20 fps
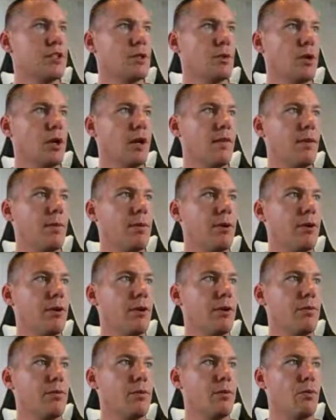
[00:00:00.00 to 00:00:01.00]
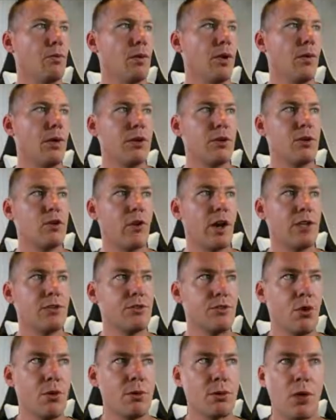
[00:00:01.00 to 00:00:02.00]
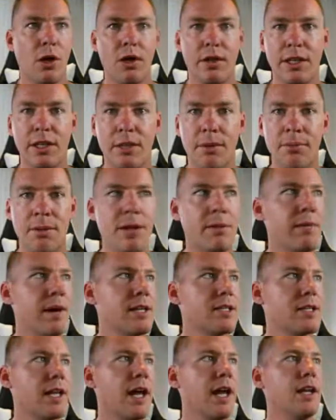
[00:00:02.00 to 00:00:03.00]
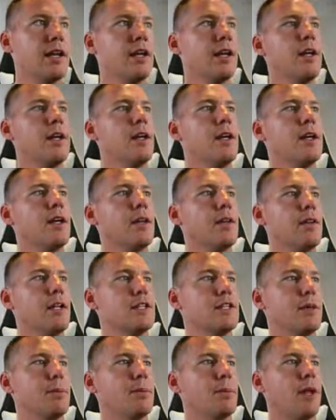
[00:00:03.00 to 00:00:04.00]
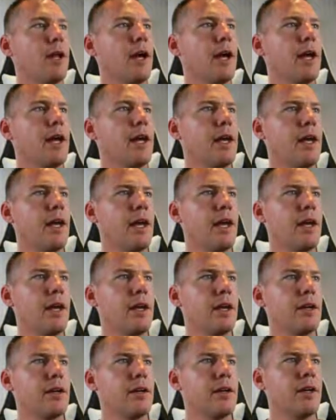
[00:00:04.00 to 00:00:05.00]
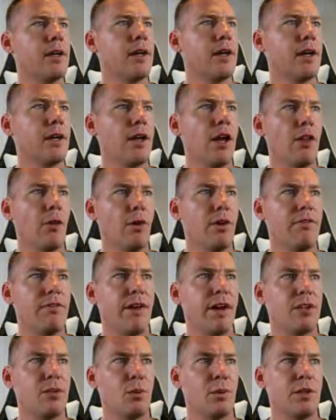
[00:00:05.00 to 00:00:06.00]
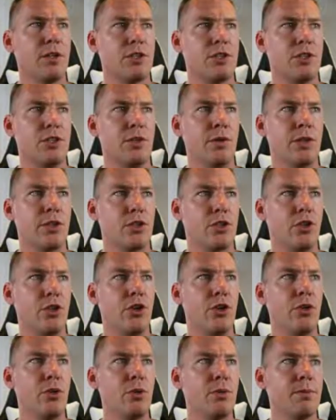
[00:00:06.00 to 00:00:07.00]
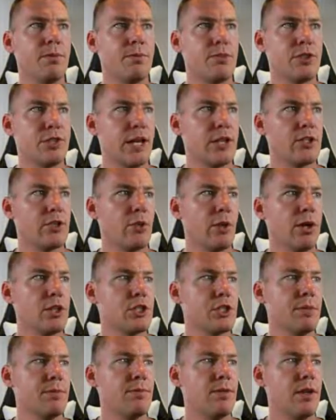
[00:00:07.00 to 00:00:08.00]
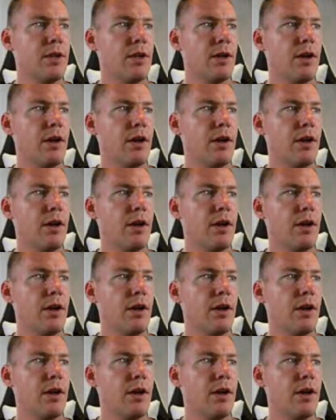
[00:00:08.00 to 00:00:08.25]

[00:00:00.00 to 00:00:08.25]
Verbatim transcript: So we come up here, we don't want to do transform, so I'll click to minimize that. Let's apply a color effect. We'll just do this hue saturation.